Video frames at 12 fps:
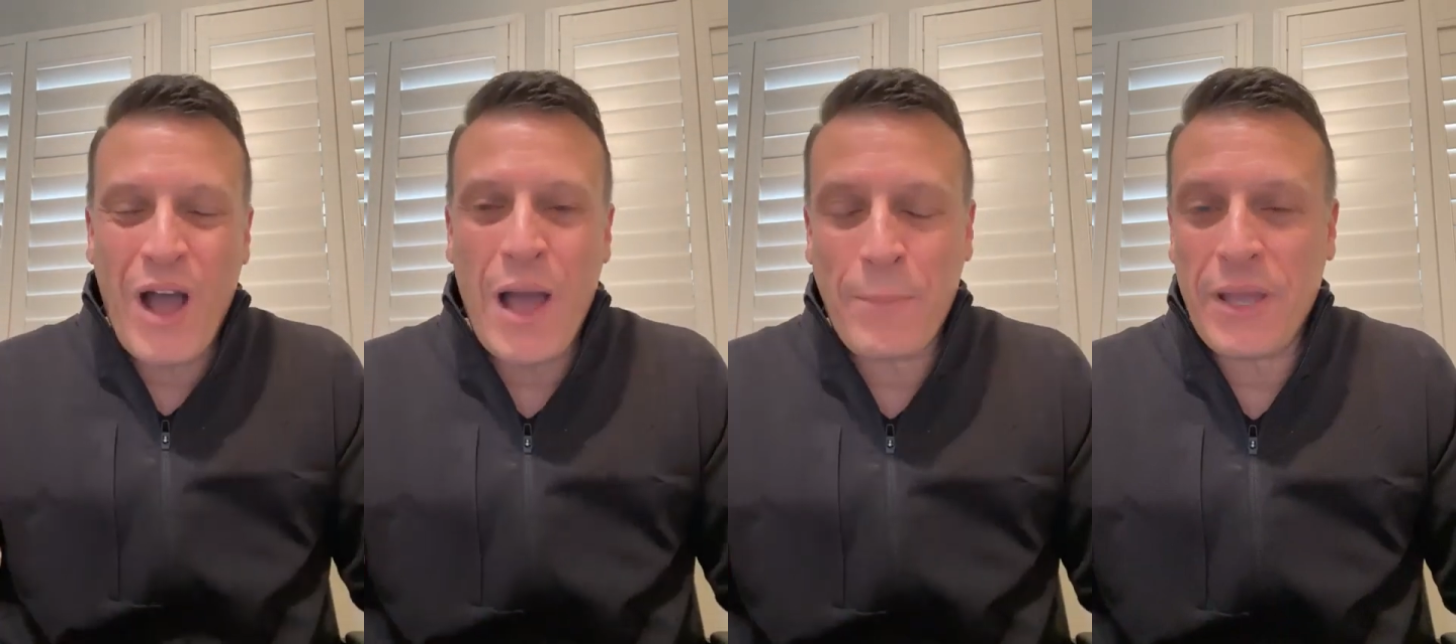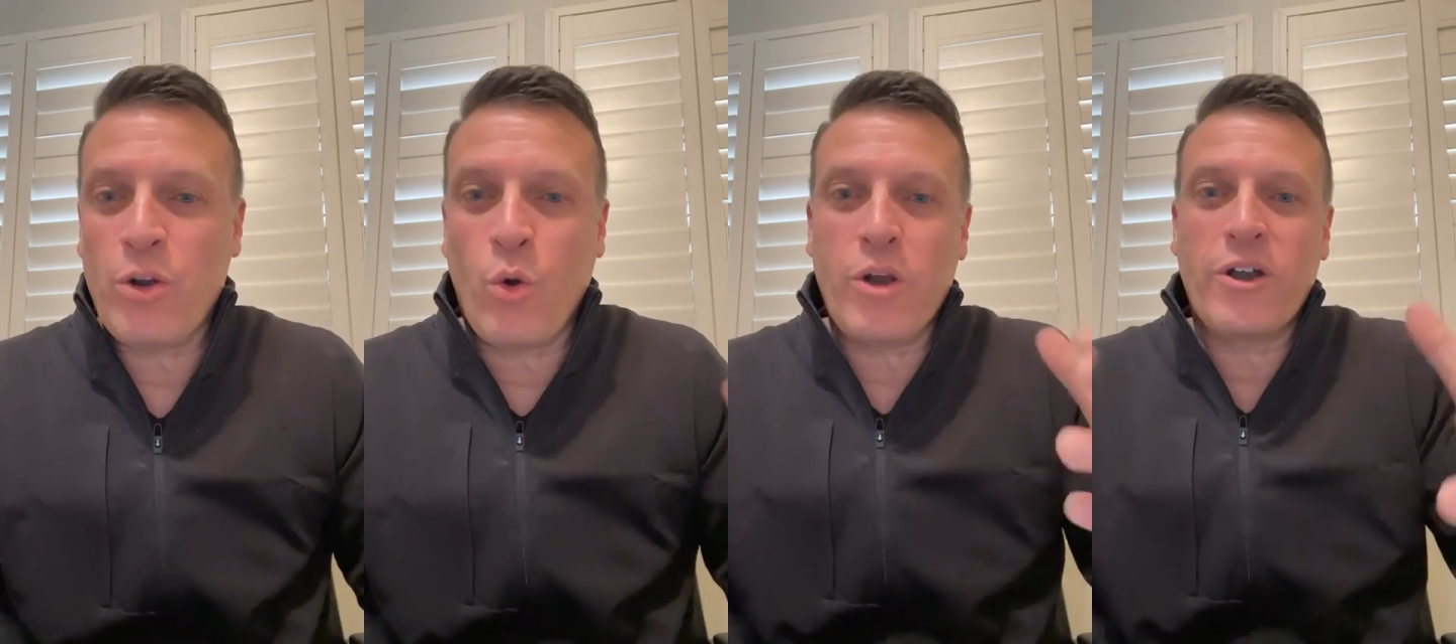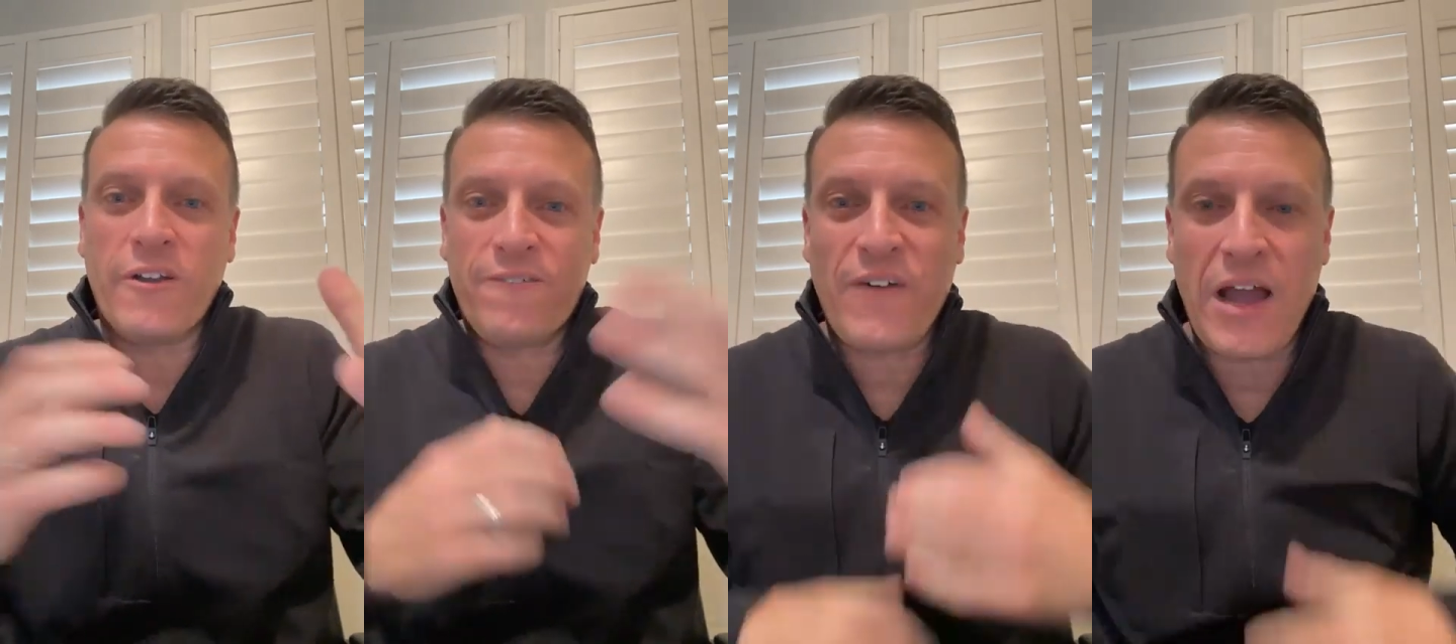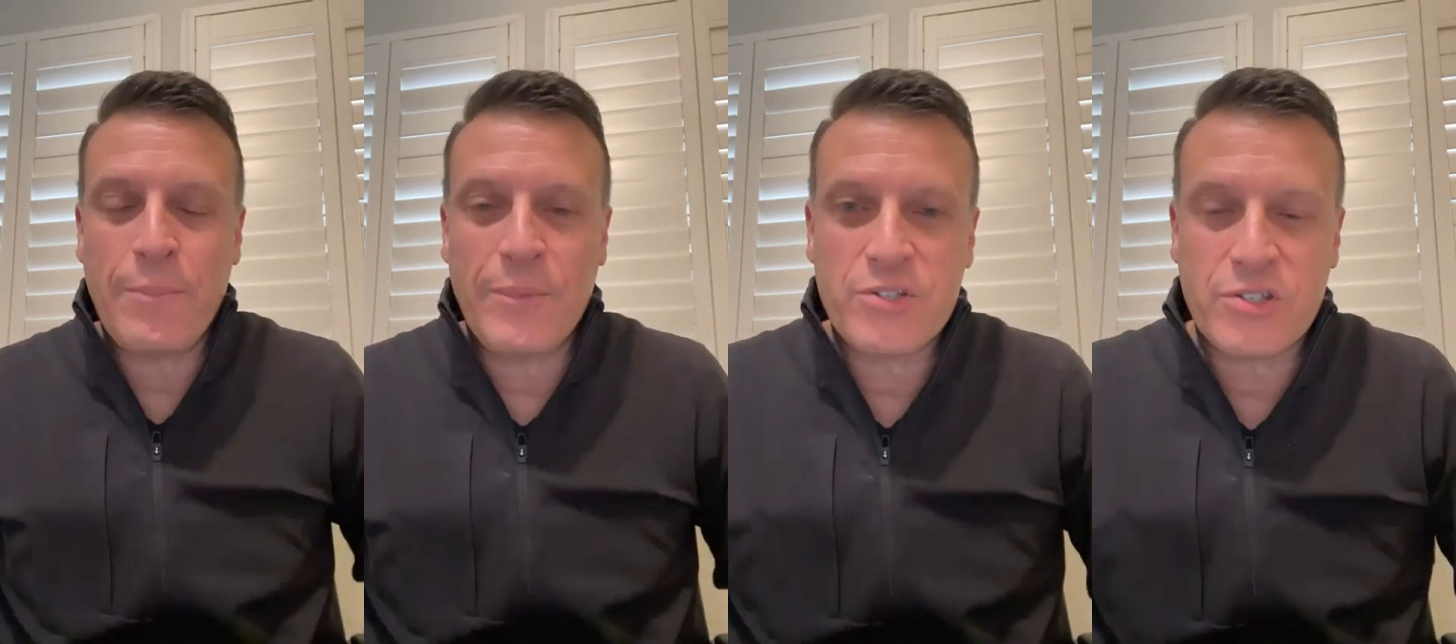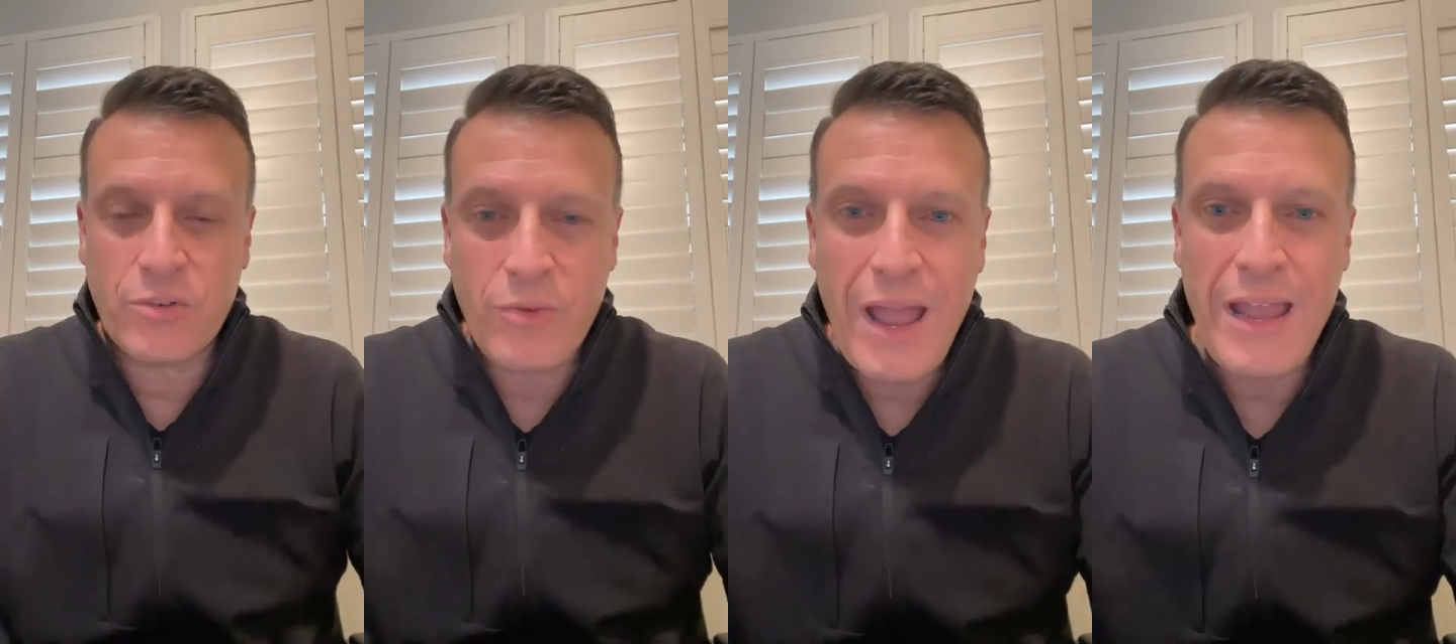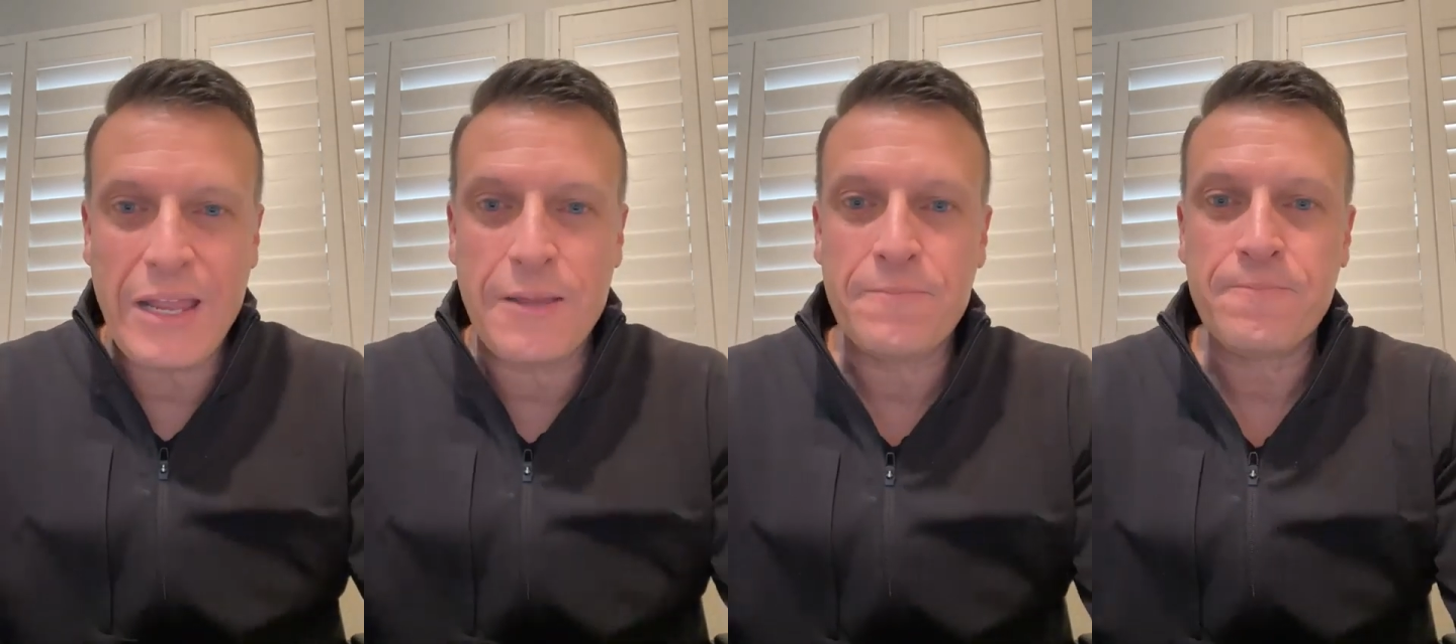up in order to find Mr.
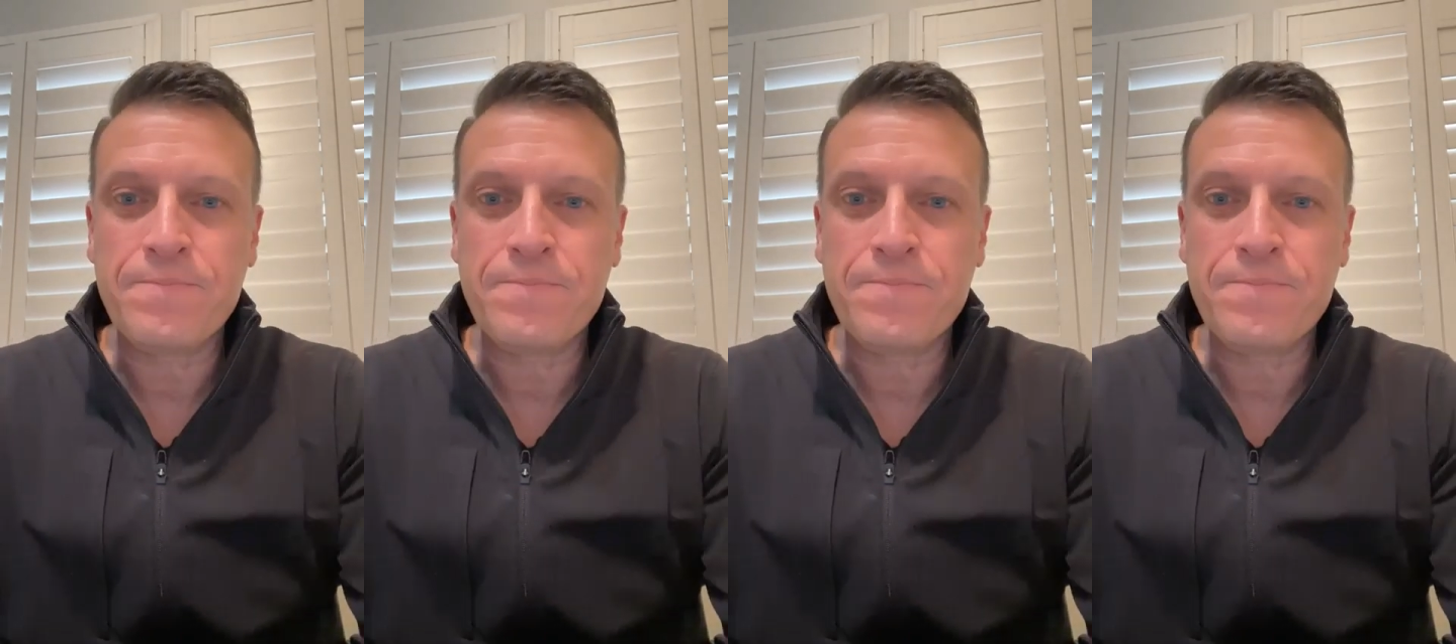Right.